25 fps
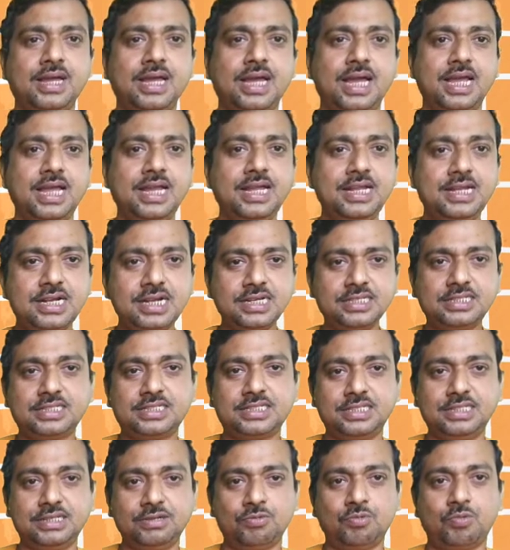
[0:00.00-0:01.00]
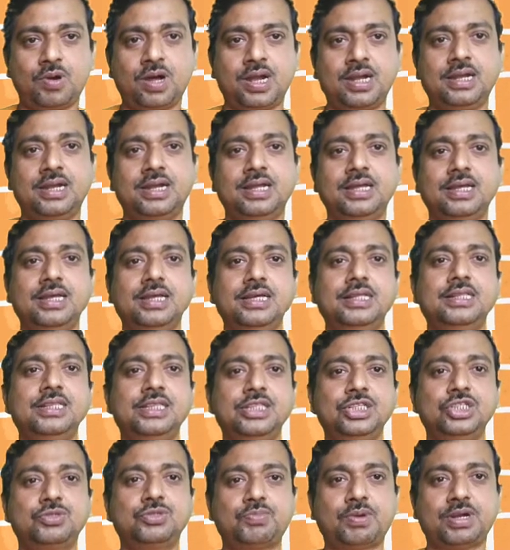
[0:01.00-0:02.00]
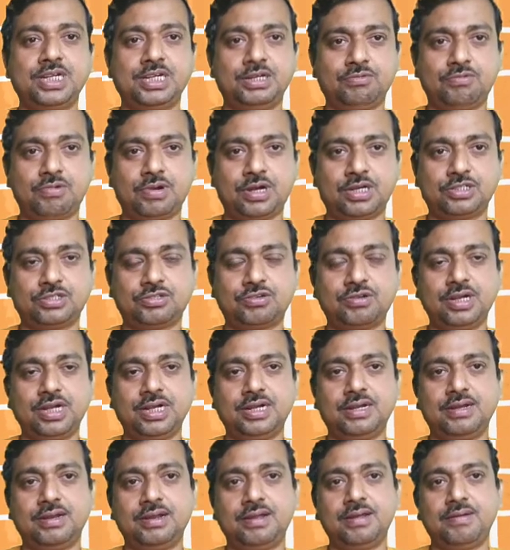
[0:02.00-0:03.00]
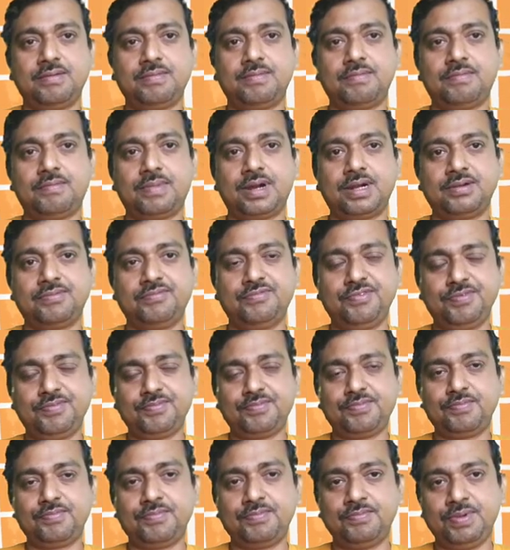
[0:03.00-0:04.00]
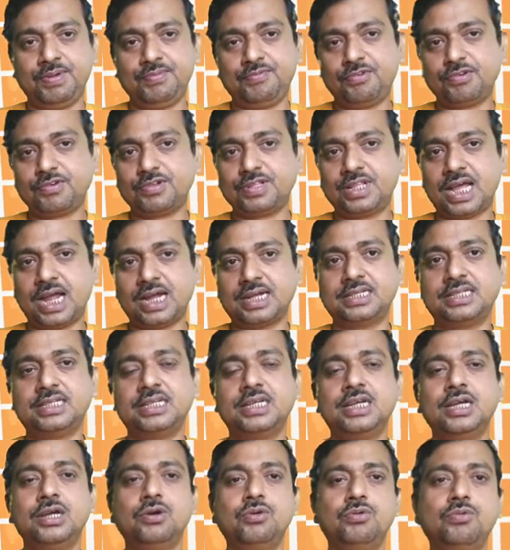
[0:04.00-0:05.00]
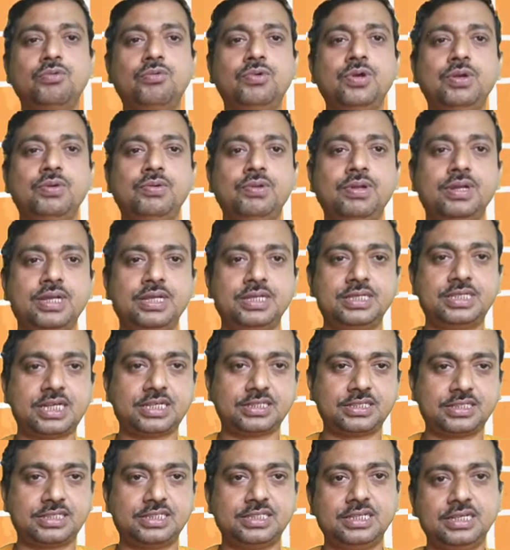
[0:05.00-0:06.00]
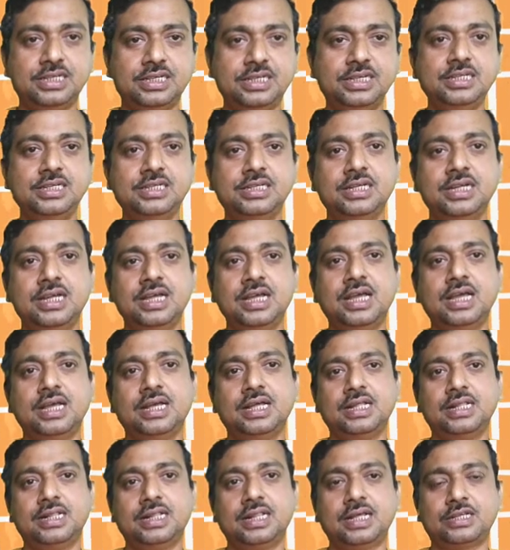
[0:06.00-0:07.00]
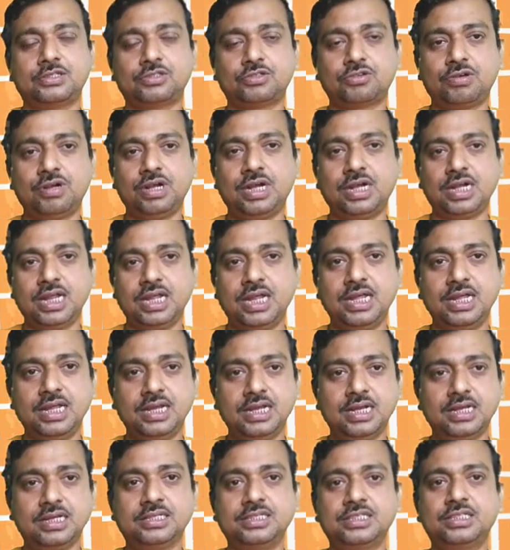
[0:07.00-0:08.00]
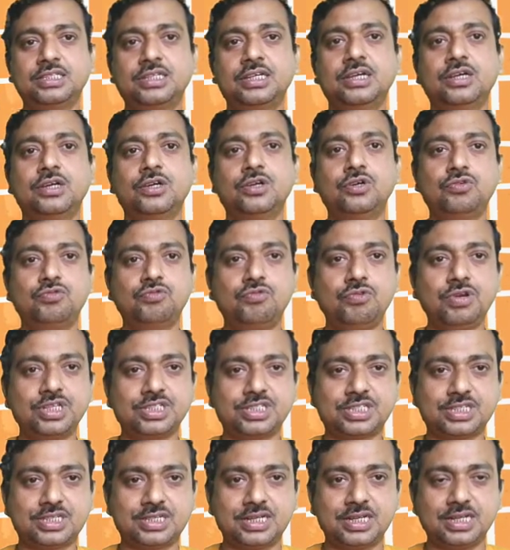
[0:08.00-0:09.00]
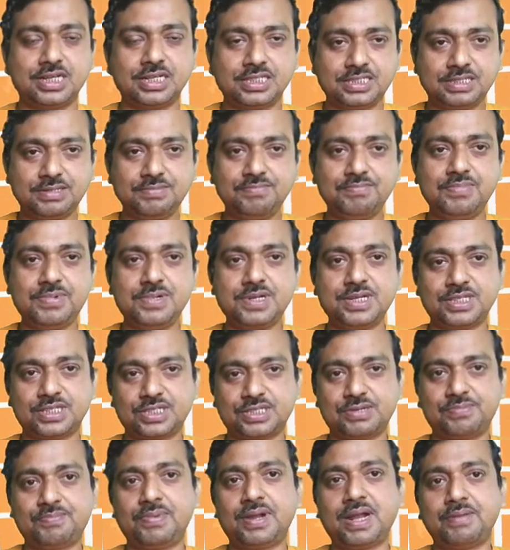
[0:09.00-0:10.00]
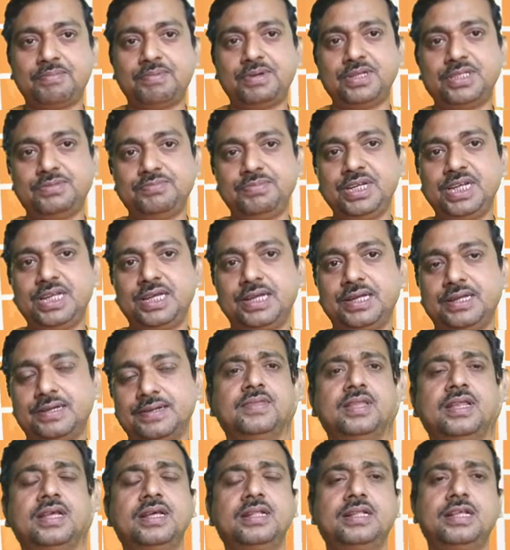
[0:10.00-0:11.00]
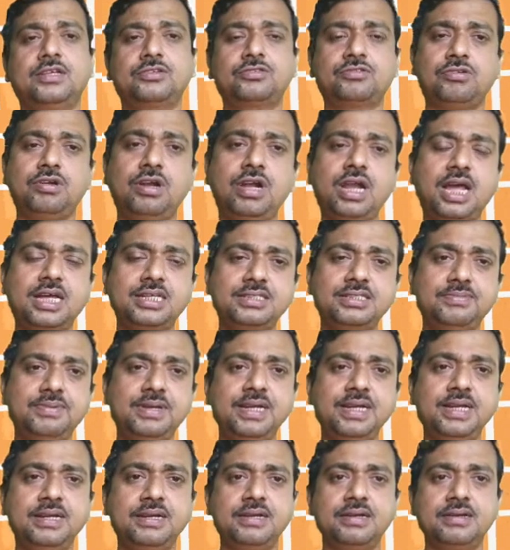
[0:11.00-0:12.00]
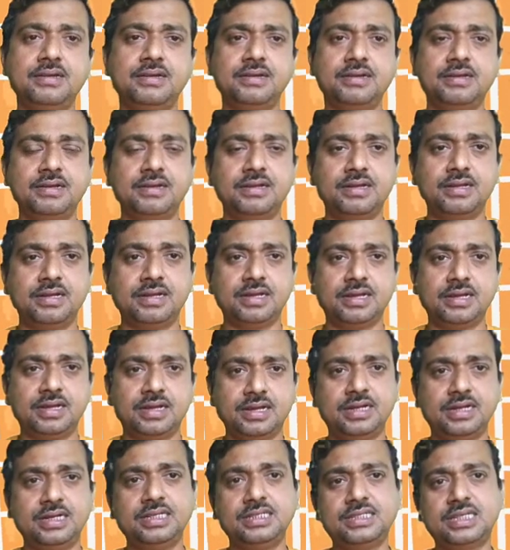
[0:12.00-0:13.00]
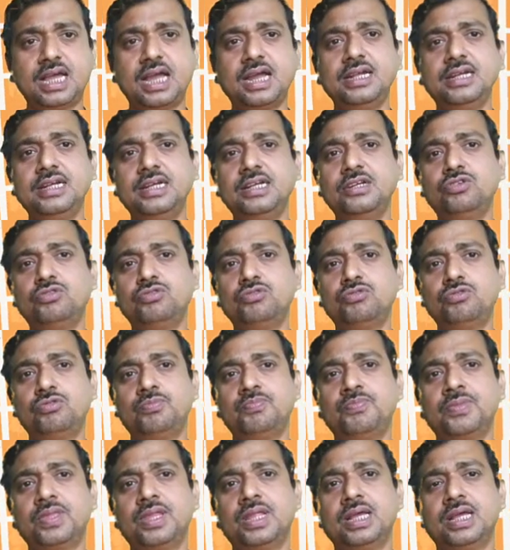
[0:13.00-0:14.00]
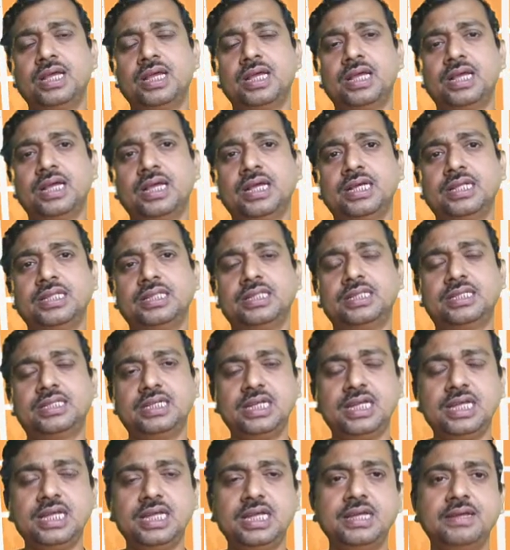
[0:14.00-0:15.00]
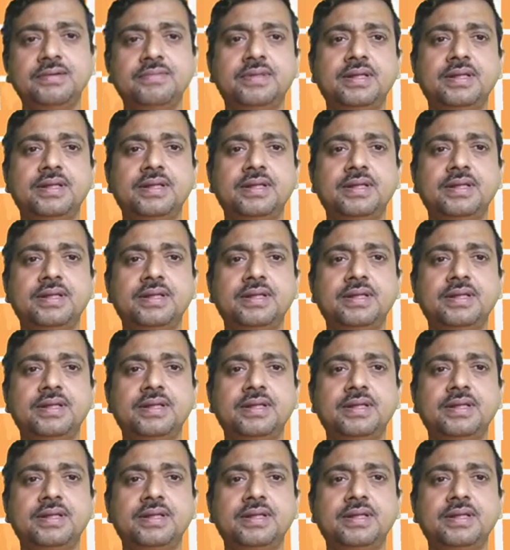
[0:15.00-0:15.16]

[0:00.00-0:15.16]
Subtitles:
interesting one in this particular sonnet. But before that, we will just read the sonnet in its truest, simplest paraphrase meaning. The sonnet has been designed into three